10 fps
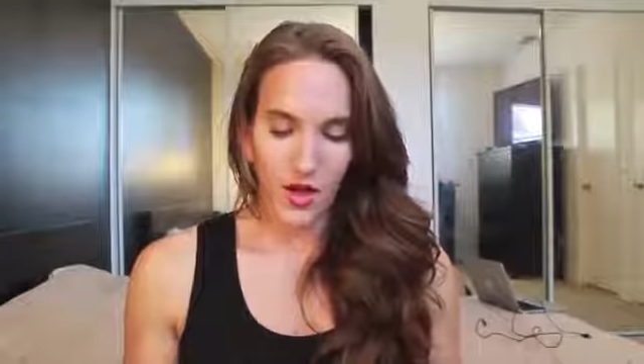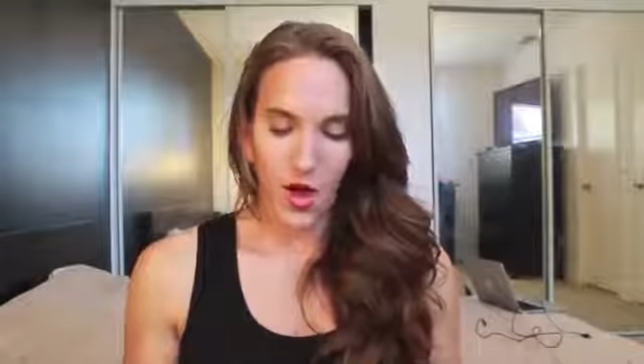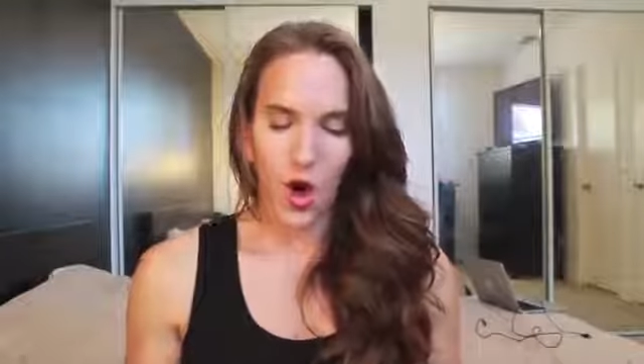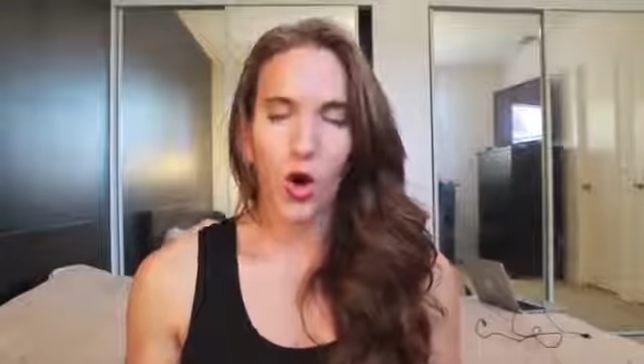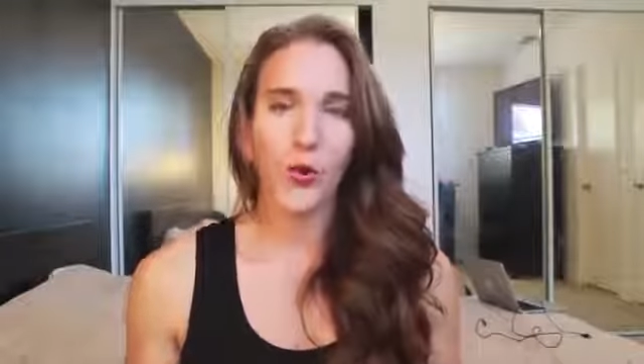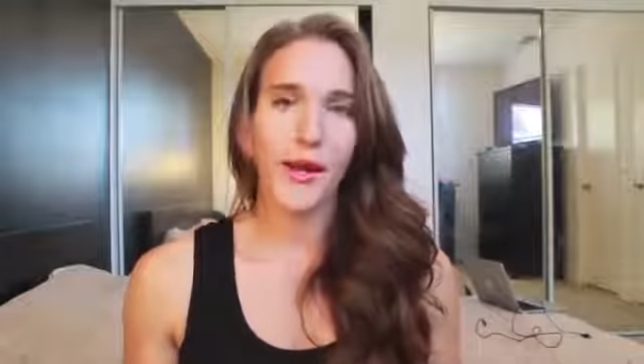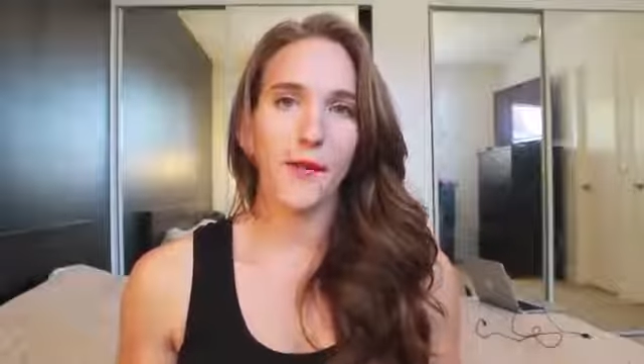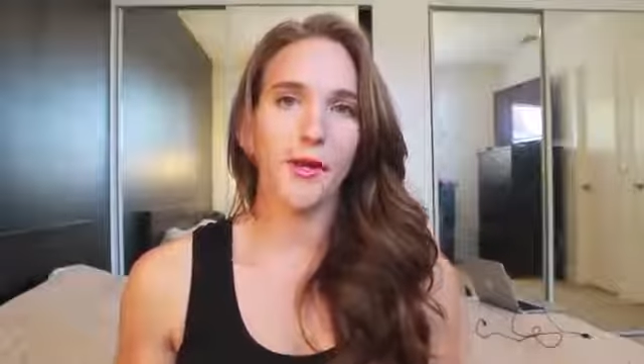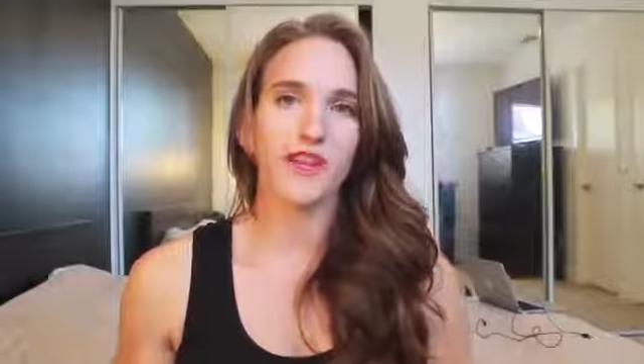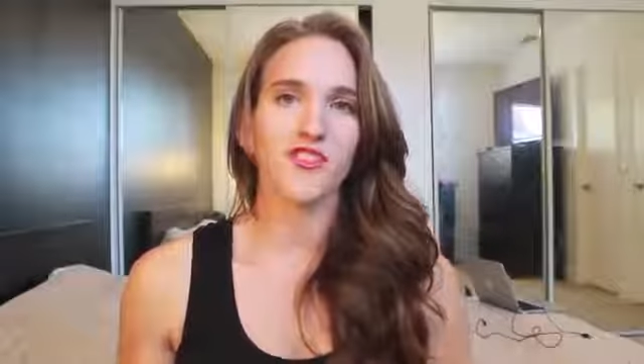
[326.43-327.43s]
Whole
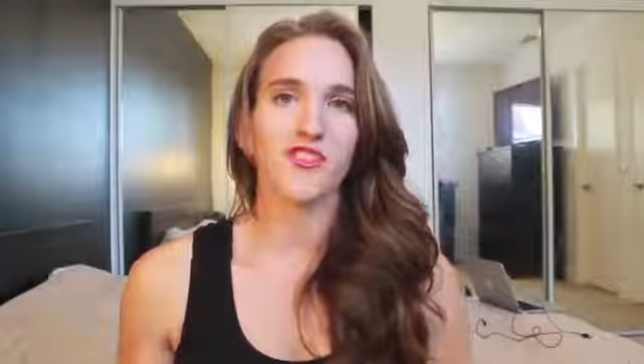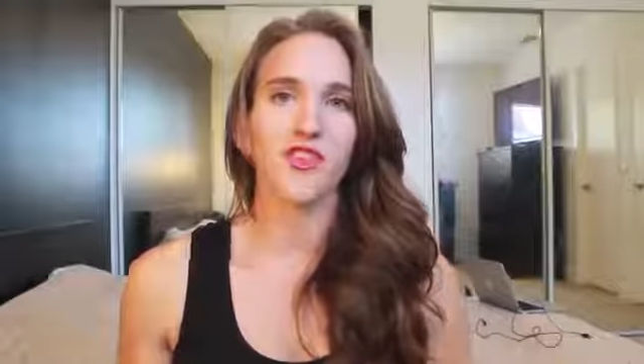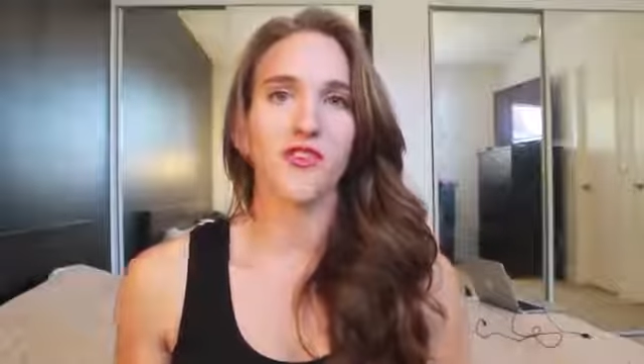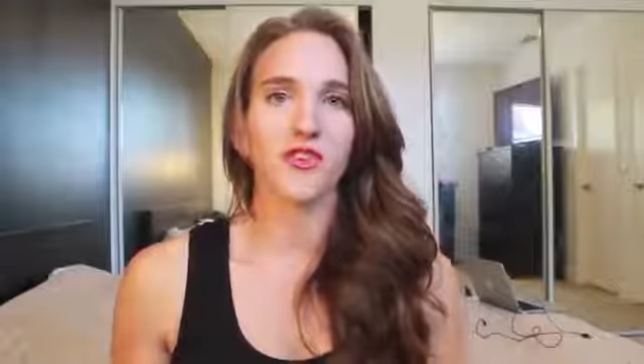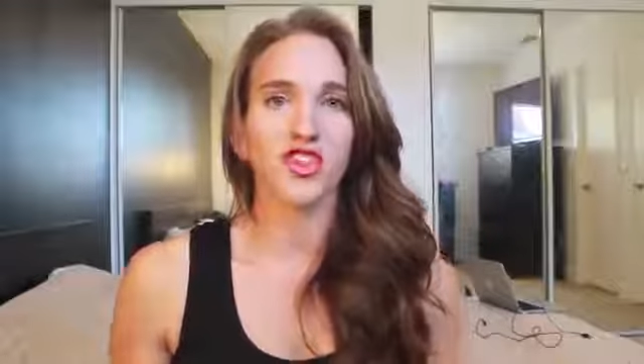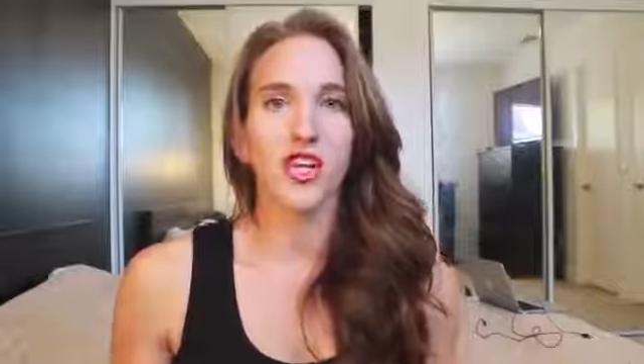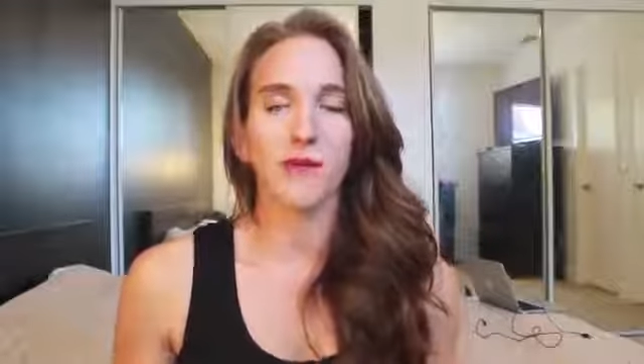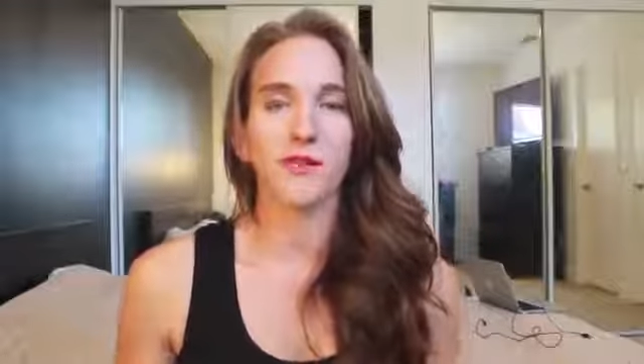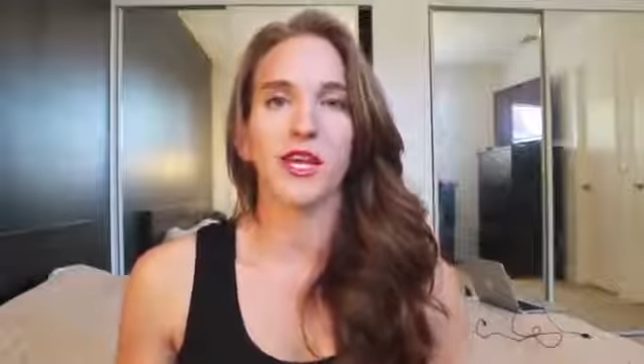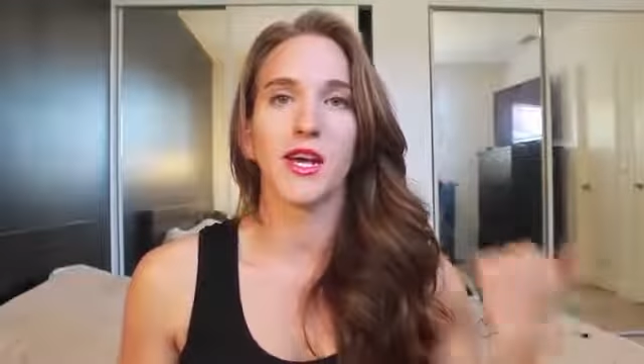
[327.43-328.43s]
wheat pretzels over
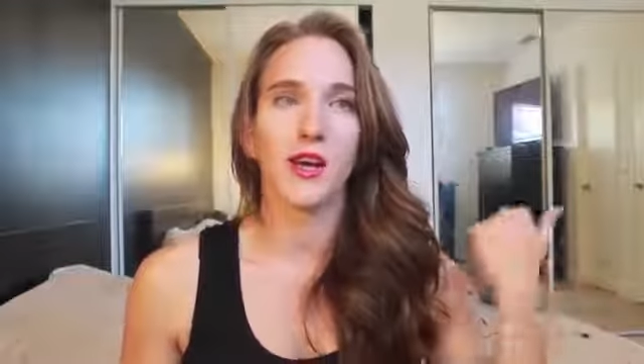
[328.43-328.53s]
chips.